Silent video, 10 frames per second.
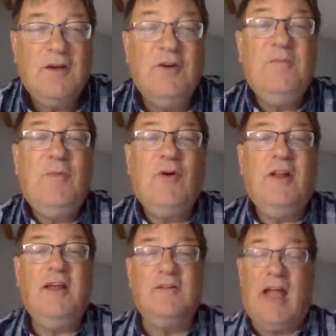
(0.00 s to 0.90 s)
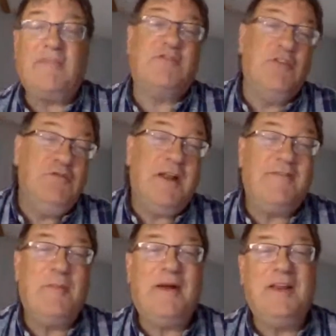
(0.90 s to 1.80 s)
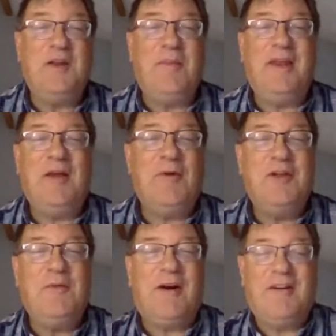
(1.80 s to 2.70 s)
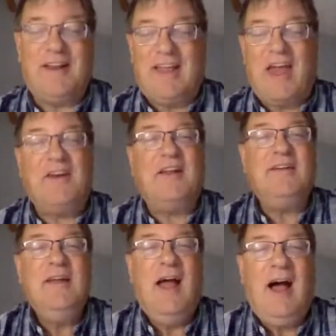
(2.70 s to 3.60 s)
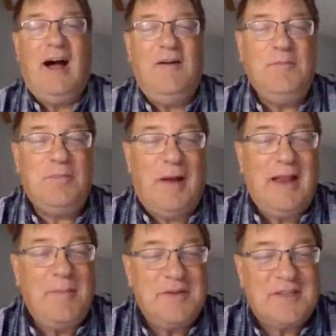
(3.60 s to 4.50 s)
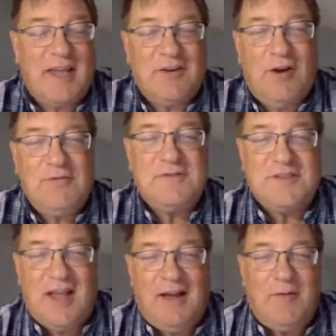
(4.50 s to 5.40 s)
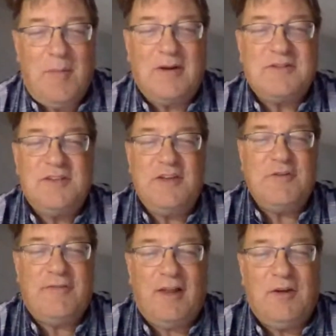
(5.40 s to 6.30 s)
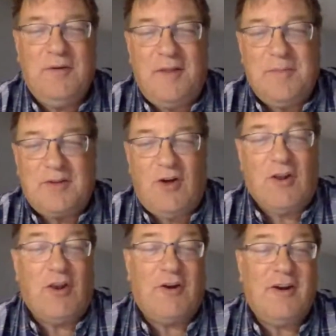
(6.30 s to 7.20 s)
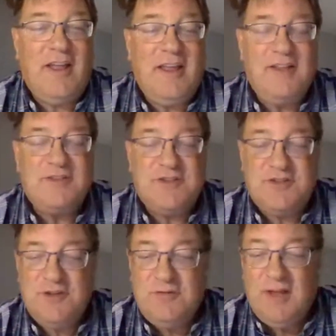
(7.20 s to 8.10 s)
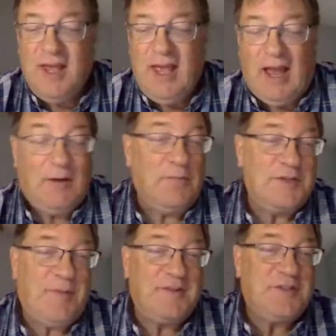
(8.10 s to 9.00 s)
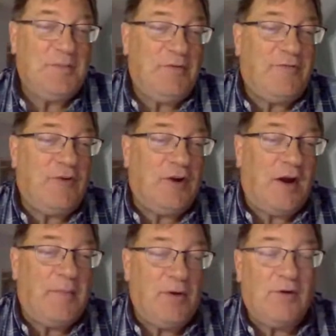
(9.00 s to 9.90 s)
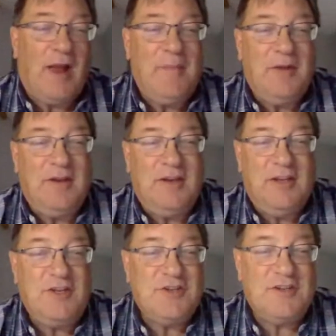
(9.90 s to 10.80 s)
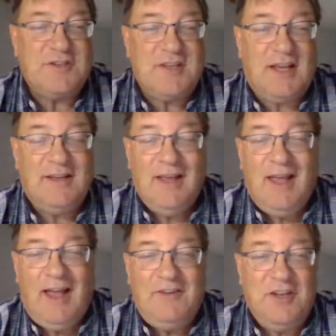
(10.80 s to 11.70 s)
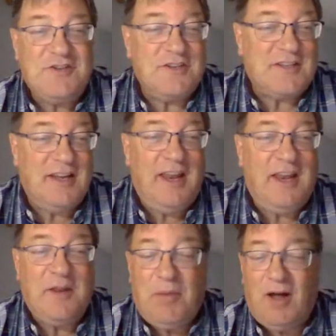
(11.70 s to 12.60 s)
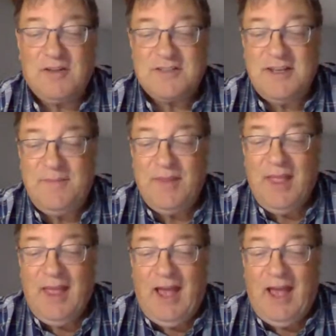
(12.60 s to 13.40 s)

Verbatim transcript: Good morning, good afternoon, everybody, depending where you are in Canada. Um, my name is Ken Coates. I'm a Munk Senior Fellow at Macdonald-Laurier Institute, uh, responsible for our program in Indigenous uh, Indigenous Canadian policy.